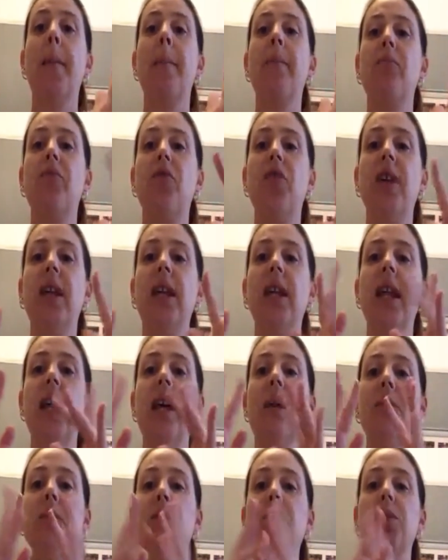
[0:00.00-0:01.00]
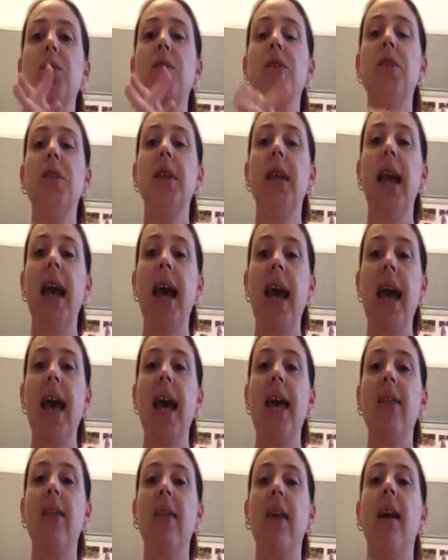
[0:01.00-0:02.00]
Bring them all
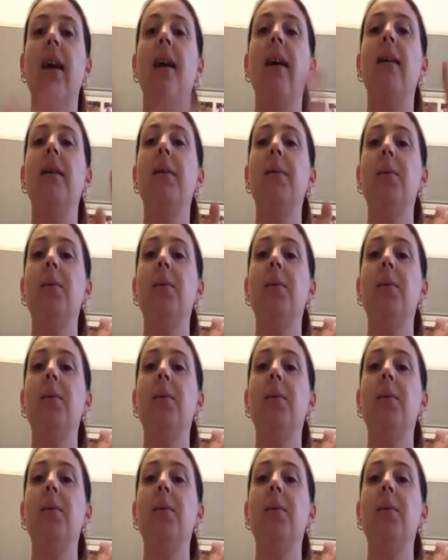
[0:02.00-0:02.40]
together,